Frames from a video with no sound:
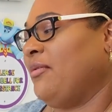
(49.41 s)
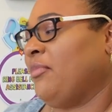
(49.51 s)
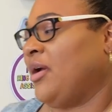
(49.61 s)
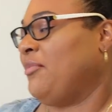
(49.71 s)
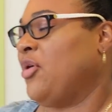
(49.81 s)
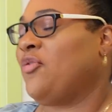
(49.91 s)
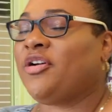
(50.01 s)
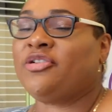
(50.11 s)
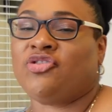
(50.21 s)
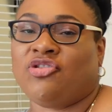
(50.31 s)
come over
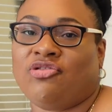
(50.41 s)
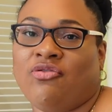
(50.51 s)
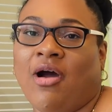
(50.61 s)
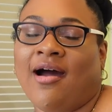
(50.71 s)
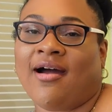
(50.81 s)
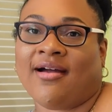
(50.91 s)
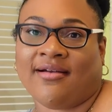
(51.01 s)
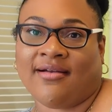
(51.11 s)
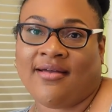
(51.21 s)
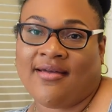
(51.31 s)
to
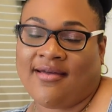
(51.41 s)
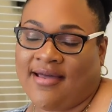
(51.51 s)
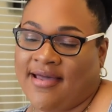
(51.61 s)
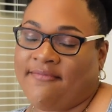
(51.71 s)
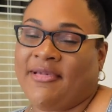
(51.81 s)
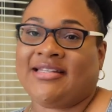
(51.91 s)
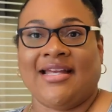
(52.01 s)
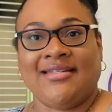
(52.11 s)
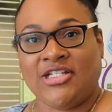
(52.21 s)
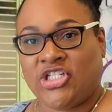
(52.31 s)
our
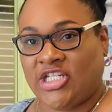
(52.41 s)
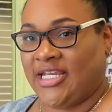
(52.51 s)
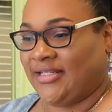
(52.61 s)
attendance sheet.